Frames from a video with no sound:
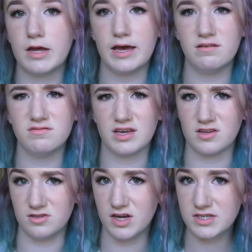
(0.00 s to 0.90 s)
have like
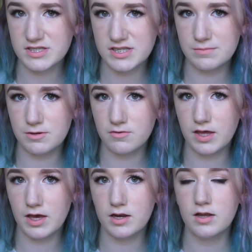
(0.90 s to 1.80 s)
a lot to say about
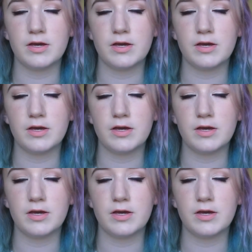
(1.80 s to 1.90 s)
that.